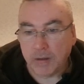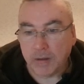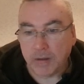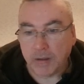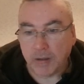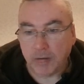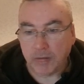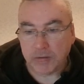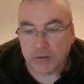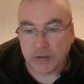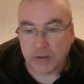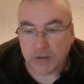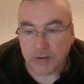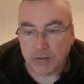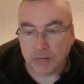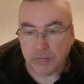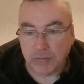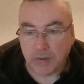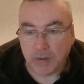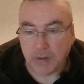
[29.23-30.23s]
I'm going
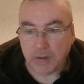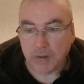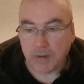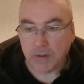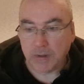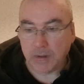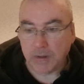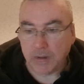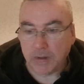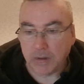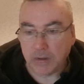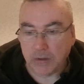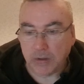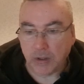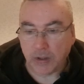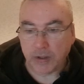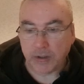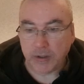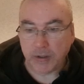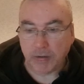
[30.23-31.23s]
to
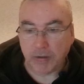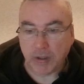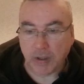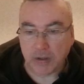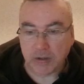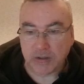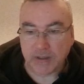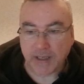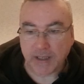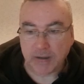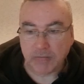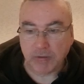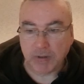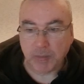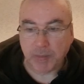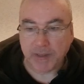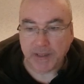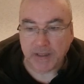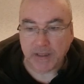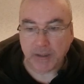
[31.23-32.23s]
log a new contact
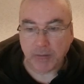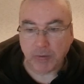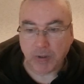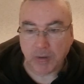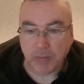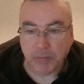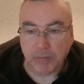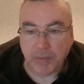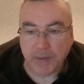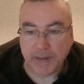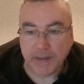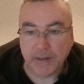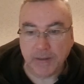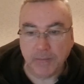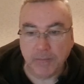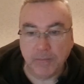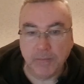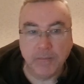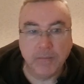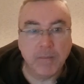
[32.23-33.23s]
with
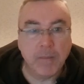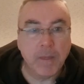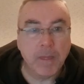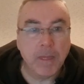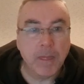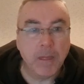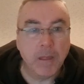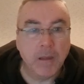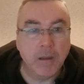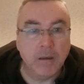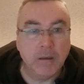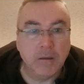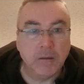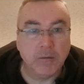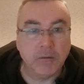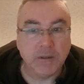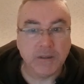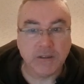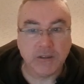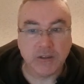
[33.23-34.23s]
PD1B,
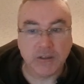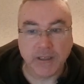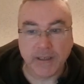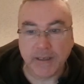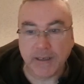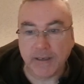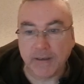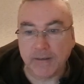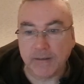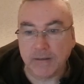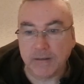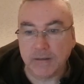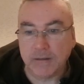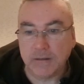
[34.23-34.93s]
which is here,